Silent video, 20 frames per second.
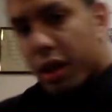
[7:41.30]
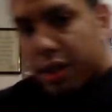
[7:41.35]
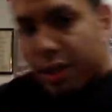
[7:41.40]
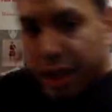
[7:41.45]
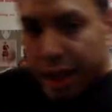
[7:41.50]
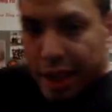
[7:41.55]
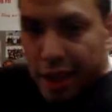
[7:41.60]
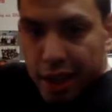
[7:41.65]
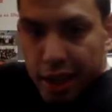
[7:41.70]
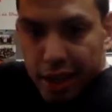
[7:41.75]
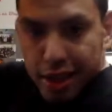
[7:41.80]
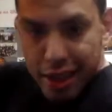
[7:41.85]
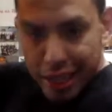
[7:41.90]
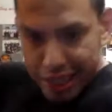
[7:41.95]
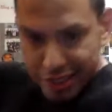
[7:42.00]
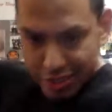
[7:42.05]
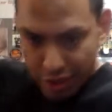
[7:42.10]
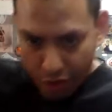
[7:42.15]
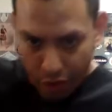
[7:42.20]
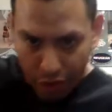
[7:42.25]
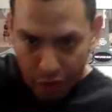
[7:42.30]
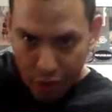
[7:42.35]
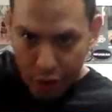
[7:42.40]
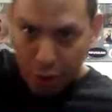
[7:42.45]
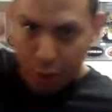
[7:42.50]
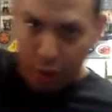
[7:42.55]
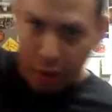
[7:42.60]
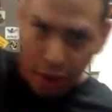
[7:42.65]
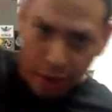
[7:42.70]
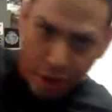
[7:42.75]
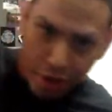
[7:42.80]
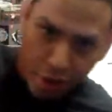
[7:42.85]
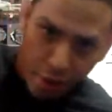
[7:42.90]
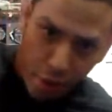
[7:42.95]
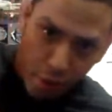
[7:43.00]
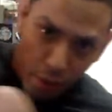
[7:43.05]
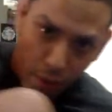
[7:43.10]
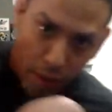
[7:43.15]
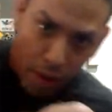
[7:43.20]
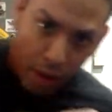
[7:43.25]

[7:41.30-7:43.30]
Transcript: then that's all you can do.